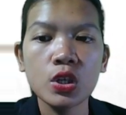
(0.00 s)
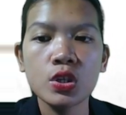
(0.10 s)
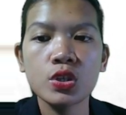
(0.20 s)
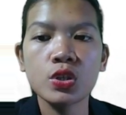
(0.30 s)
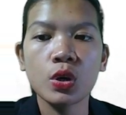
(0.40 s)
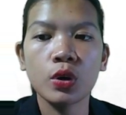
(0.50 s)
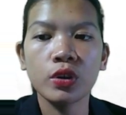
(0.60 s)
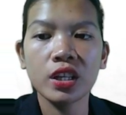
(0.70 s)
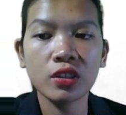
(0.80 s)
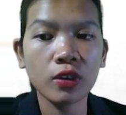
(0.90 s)
So
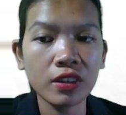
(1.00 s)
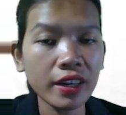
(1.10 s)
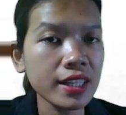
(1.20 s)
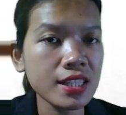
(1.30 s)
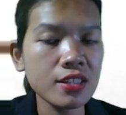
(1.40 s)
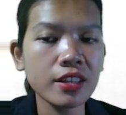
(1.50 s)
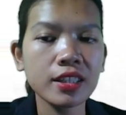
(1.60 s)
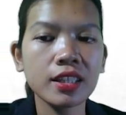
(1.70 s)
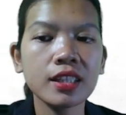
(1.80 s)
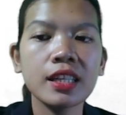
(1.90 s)
it already
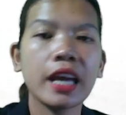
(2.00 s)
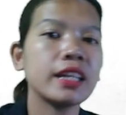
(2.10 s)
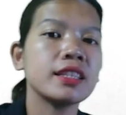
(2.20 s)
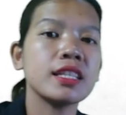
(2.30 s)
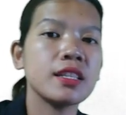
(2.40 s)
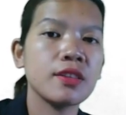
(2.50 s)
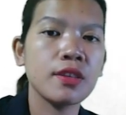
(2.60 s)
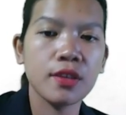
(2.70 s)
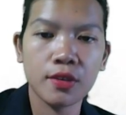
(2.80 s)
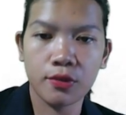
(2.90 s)
started in
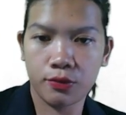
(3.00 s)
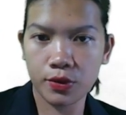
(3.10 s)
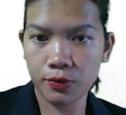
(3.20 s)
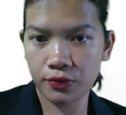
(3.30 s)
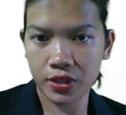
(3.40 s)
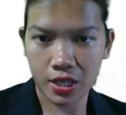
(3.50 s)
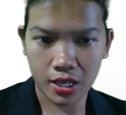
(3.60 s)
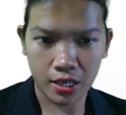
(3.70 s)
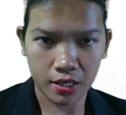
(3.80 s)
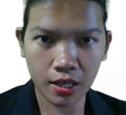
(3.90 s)

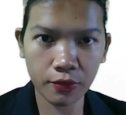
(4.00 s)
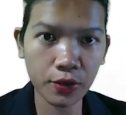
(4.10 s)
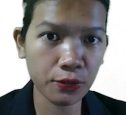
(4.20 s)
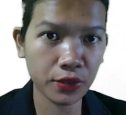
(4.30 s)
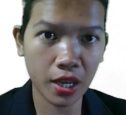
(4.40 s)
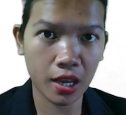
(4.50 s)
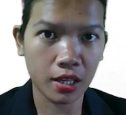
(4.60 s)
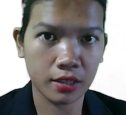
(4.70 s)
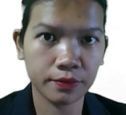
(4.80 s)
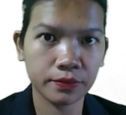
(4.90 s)

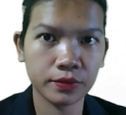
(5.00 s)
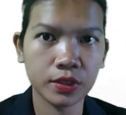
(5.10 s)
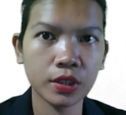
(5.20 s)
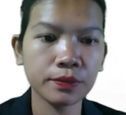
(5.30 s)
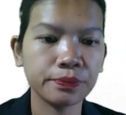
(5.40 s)
1958. No?